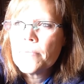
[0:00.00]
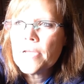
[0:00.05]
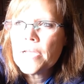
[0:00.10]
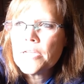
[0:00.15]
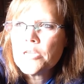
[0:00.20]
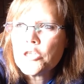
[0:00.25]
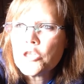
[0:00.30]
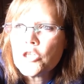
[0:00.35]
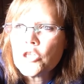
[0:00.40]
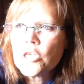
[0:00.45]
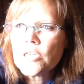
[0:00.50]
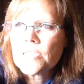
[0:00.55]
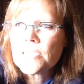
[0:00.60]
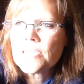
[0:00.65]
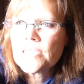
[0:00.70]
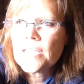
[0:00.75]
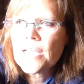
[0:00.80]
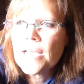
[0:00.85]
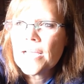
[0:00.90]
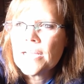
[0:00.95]
It's
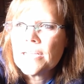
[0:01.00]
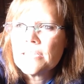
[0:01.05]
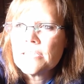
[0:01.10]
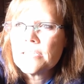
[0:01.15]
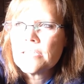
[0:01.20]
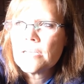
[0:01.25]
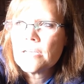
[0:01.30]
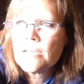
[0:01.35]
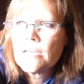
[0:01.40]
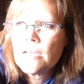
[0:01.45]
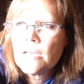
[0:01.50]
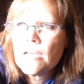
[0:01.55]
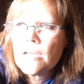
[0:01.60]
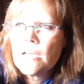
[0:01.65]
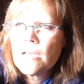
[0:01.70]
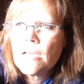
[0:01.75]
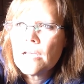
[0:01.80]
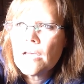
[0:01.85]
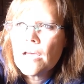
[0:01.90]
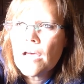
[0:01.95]
just that,
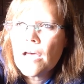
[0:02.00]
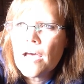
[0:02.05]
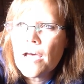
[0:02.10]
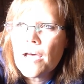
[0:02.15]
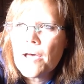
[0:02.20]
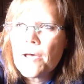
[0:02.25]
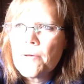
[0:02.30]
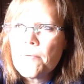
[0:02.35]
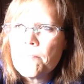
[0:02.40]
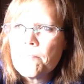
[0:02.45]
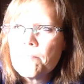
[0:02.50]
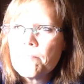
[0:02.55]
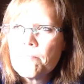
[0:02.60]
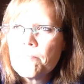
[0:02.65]
I